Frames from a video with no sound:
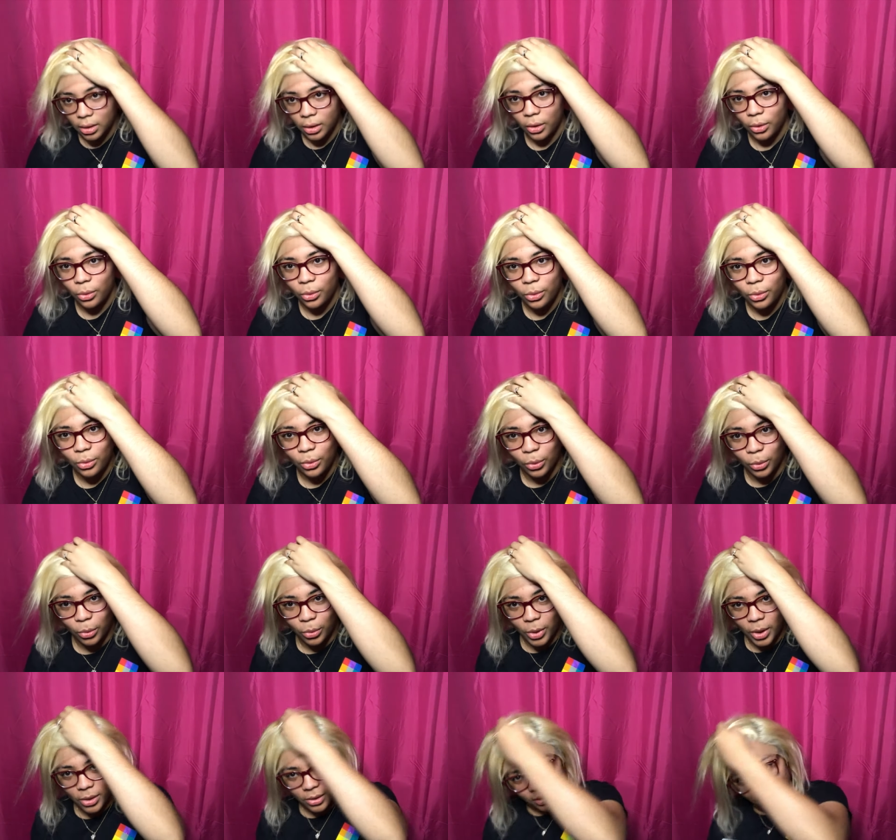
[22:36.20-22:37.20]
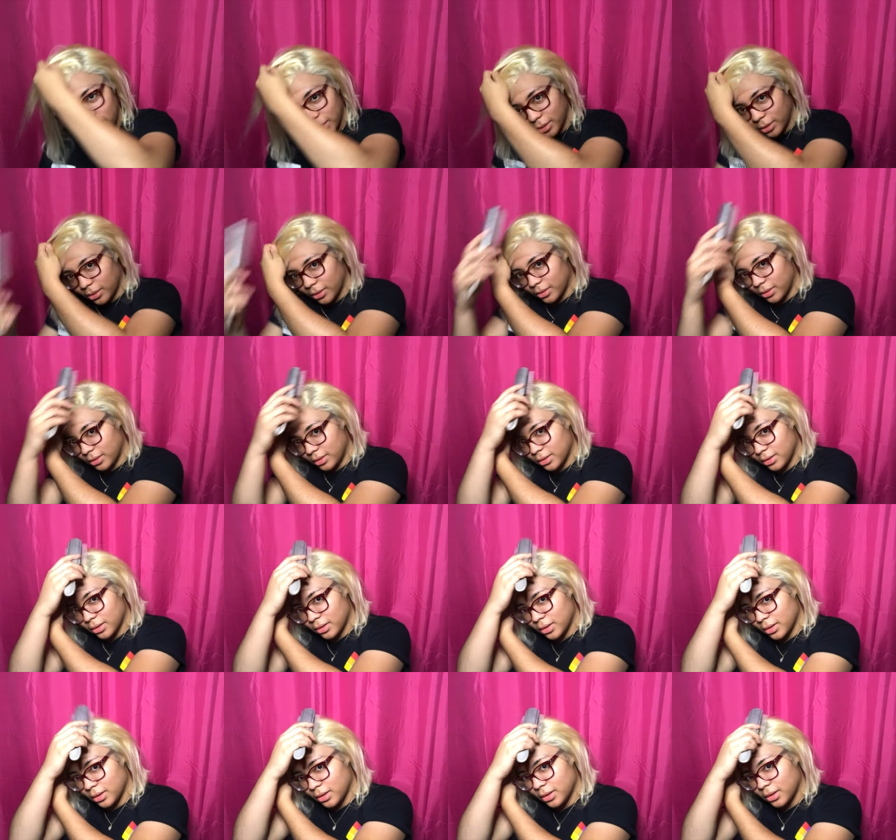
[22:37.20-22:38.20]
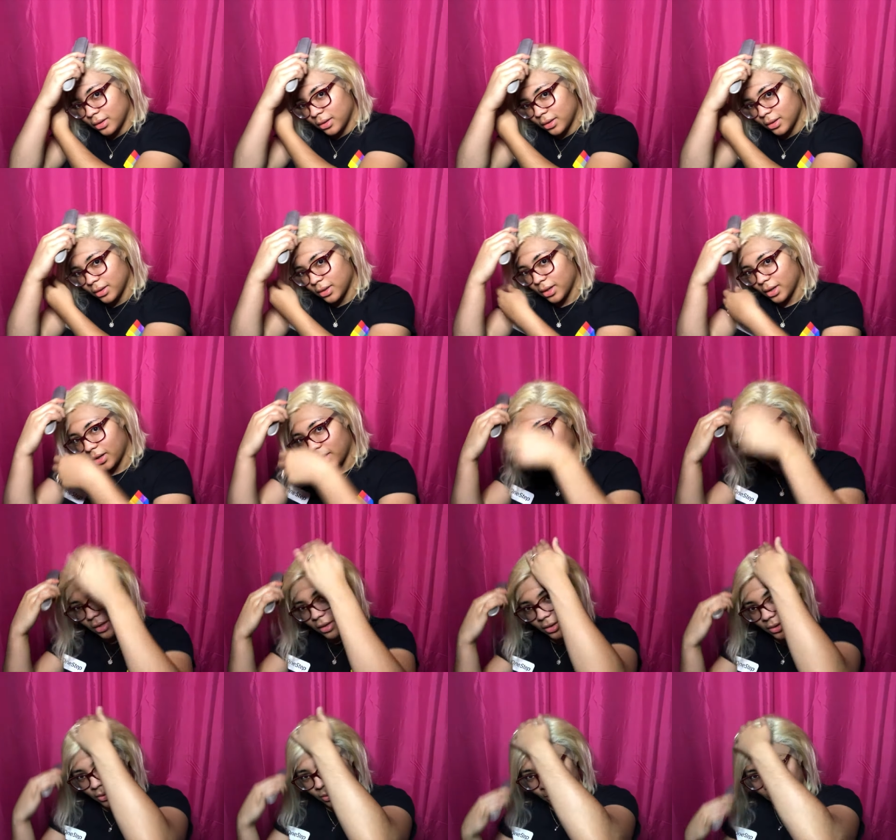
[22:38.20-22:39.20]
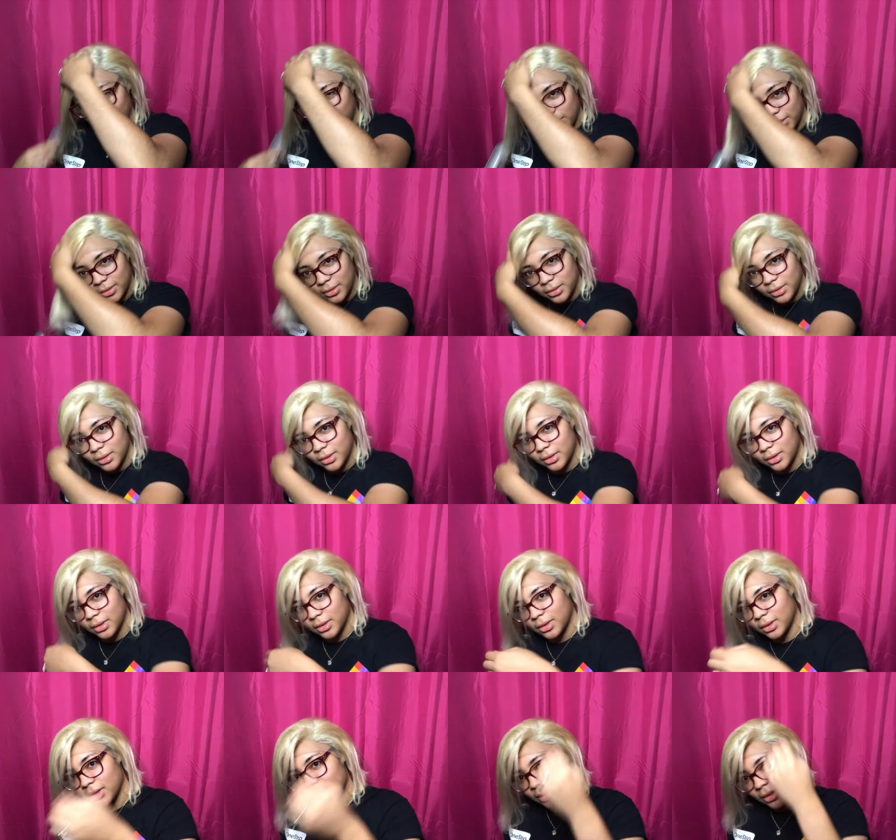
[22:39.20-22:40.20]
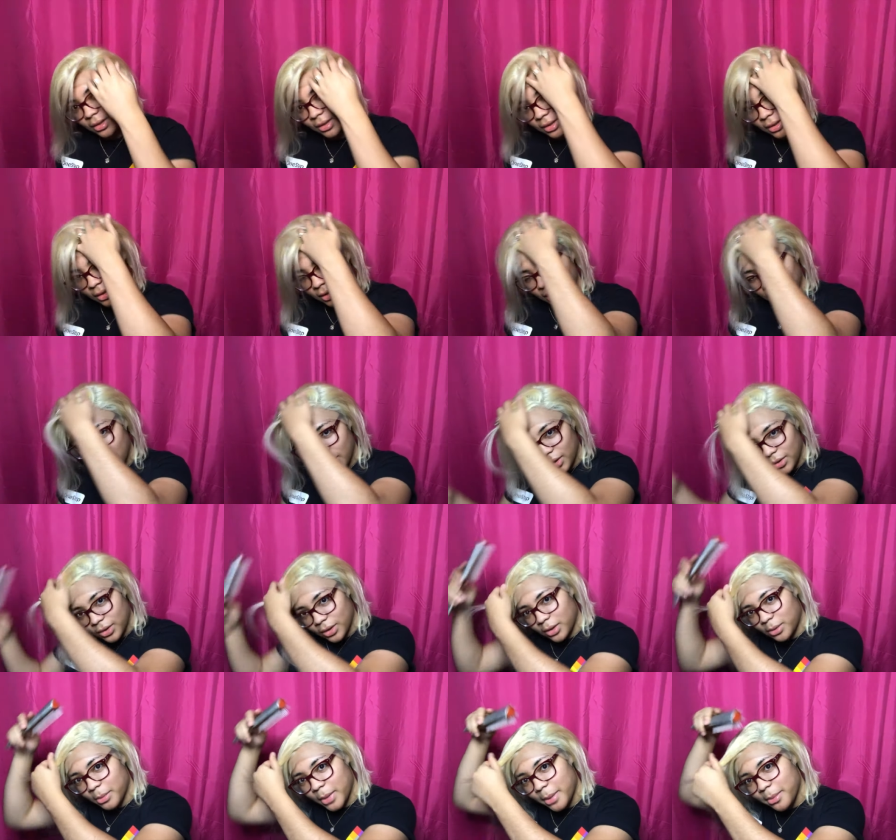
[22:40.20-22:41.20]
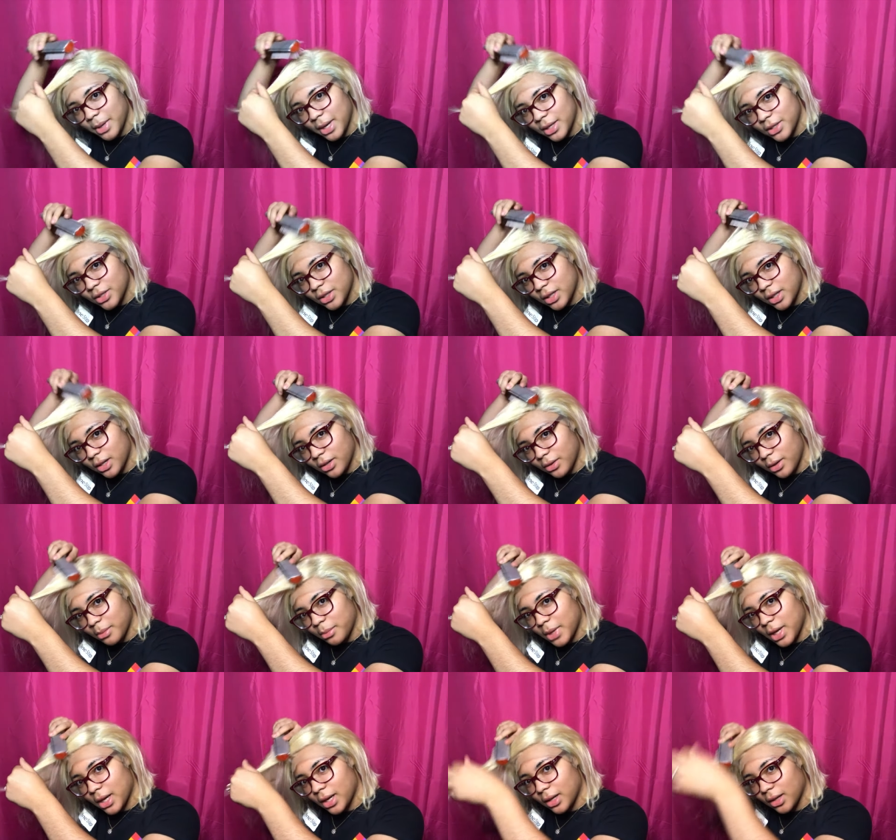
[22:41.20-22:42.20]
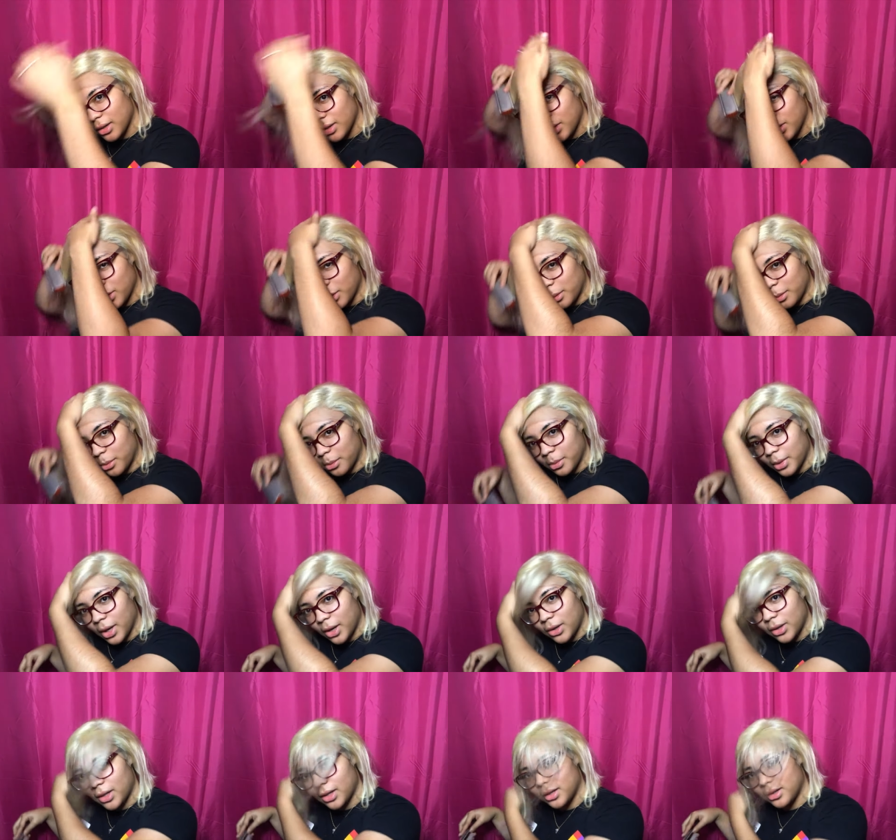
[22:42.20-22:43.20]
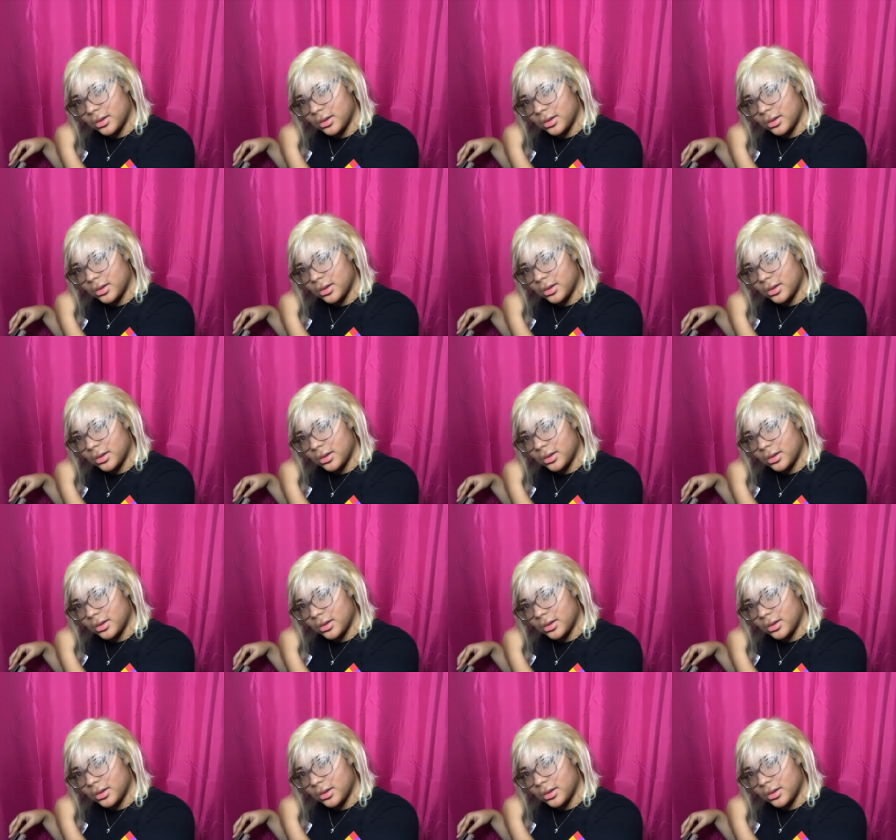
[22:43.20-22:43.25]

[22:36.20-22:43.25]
Oh, hold on. Hold on. Hold on, maybe I should go get my hug on. Hold